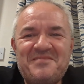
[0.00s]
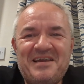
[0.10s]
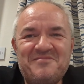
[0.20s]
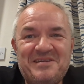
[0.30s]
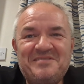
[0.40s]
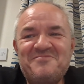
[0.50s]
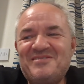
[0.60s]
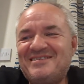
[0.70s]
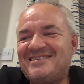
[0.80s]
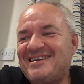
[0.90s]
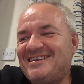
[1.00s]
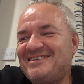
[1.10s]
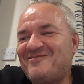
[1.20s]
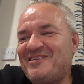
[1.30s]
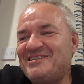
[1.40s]

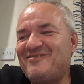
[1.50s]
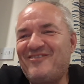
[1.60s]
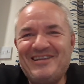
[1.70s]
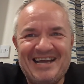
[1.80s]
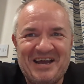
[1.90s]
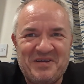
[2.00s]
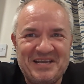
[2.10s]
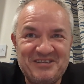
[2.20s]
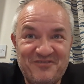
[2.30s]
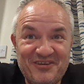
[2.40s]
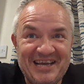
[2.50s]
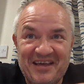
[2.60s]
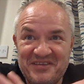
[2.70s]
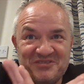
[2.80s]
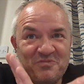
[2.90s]
it's funny how
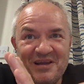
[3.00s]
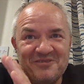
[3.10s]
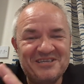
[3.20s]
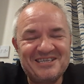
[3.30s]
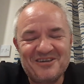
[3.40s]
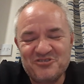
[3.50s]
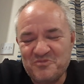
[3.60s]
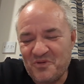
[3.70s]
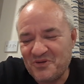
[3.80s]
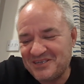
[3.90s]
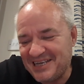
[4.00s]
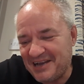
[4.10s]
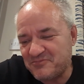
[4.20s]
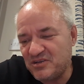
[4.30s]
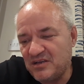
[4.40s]
this world is so small at
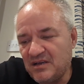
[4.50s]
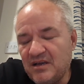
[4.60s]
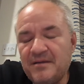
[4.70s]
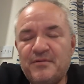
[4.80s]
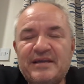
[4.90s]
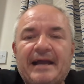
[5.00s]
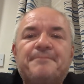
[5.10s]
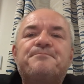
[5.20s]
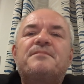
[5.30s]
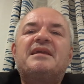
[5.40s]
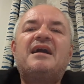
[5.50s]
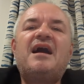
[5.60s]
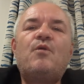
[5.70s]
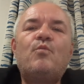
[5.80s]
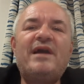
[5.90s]
times. But yeah,
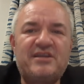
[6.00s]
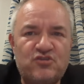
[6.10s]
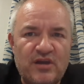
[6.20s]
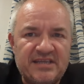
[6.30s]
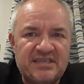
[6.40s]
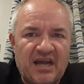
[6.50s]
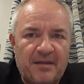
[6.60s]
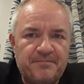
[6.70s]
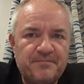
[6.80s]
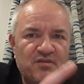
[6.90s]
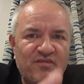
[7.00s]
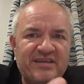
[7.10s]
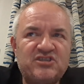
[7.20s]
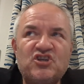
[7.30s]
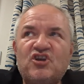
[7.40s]
we had a great time,
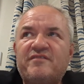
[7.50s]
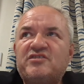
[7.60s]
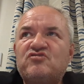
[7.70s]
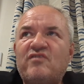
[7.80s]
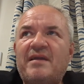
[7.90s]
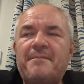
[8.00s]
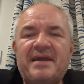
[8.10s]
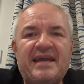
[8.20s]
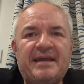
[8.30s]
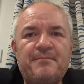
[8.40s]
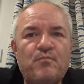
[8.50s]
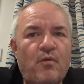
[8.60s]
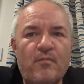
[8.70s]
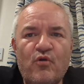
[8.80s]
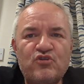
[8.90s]
great service, great beer.
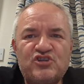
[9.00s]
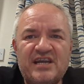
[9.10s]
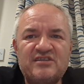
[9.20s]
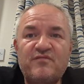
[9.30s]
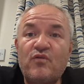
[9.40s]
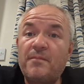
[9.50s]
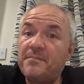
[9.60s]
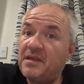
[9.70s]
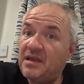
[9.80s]
What more could you ask for?